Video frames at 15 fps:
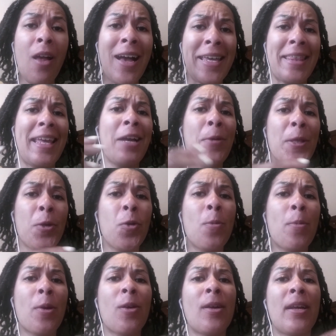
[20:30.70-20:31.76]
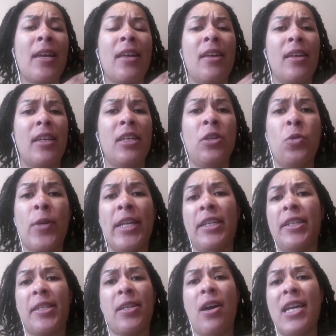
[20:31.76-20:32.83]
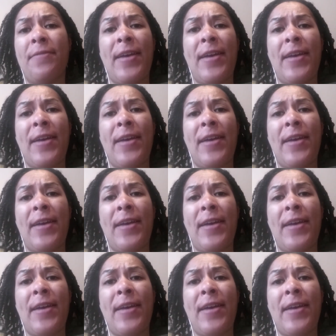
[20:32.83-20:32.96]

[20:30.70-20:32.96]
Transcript: I think with Uber, you can just kind